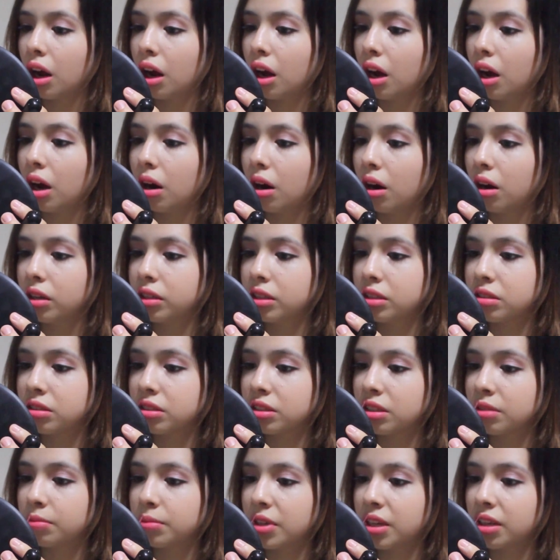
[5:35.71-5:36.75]
Oh, this
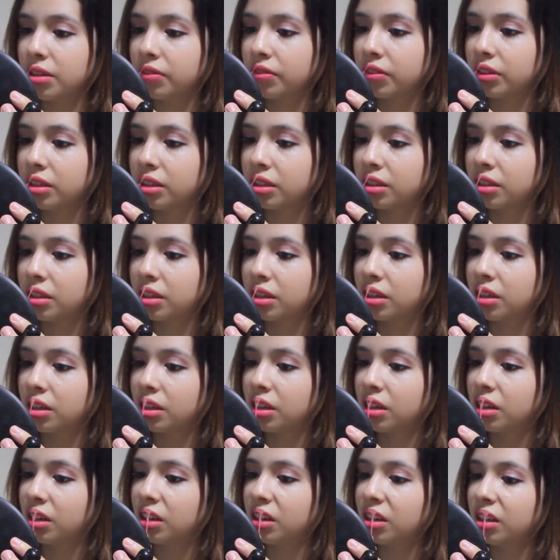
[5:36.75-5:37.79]
one's coming off.
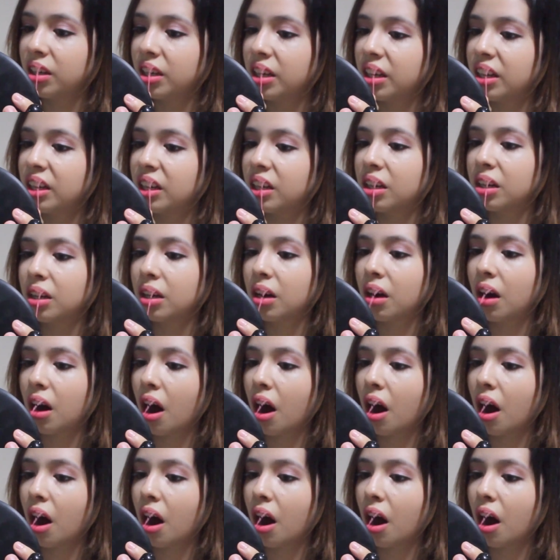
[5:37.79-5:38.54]
Oh, yeah.